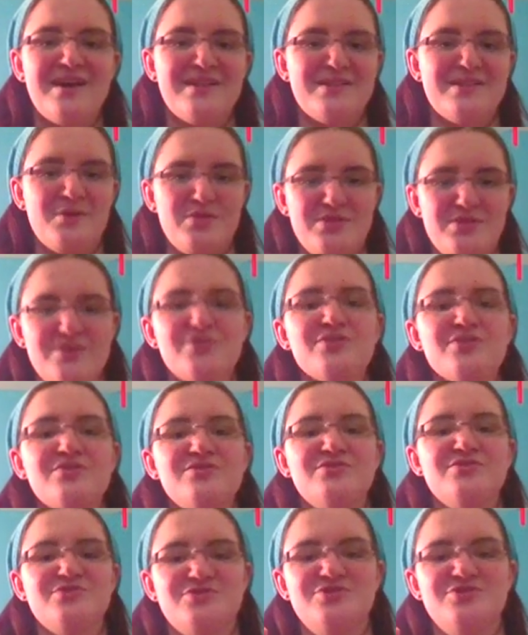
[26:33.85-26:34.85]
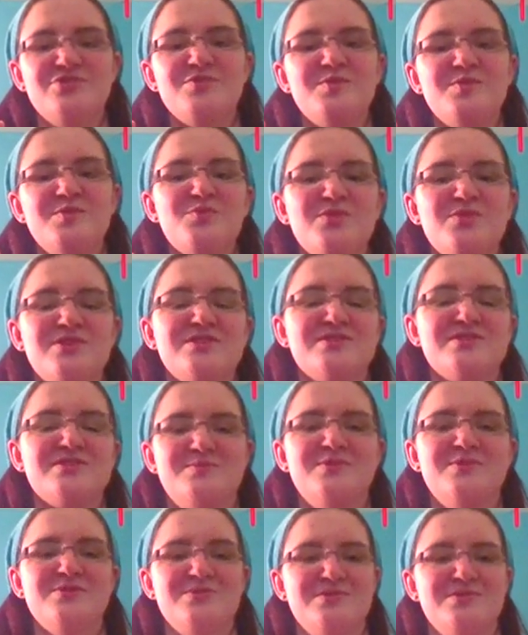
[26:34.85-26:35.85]
The little stupid wooden
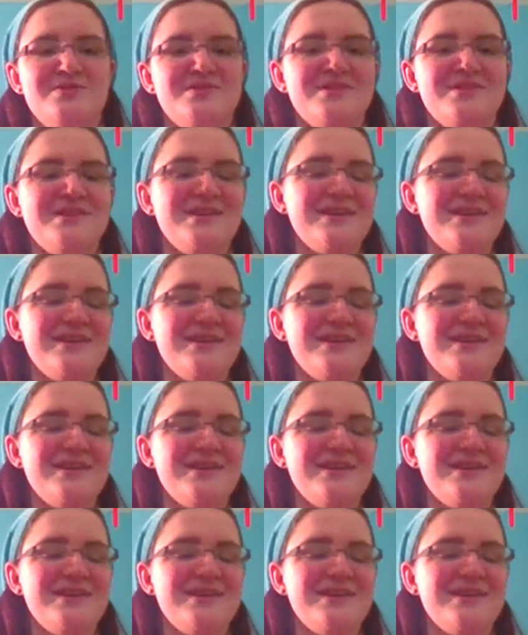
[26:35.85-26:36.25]
spoons.